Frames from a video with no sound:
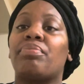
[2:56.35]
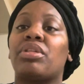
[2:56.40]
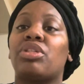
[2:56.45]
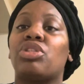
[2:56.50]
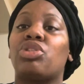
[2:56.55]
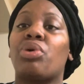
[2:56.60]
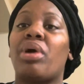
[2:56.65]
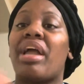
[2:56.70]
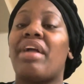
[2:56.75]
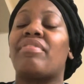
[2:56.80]

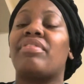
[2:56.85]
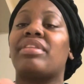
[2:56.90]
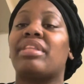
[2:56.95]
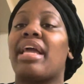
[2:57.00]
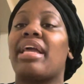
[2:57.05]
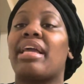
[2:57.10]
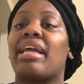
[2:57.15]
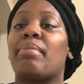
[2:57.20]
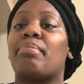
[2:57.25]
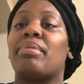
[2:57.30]
so
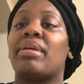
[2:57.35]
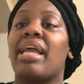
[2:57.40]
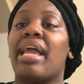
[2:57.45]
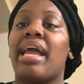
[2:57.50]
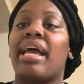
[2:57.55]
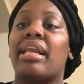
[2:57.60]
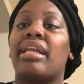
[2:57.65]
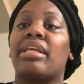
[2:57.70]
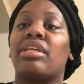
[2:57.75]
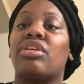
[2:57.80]
everything can be
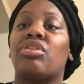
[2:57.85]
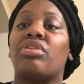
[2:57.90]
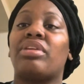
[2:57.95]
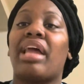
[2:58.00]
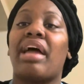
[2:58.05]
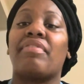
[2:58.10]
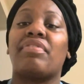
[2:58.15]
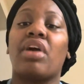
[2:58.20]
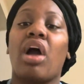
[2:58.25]
added in your life.